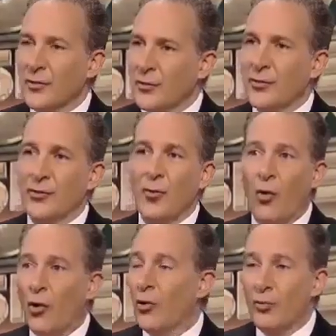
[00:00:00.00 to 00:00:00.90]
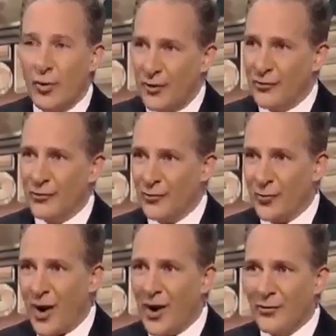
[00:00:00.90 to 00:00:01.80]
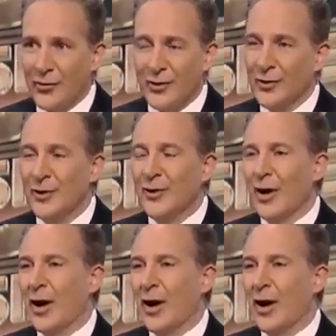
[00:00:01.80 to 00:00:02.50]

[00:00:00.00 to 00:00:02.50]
the reason oil prices are rising and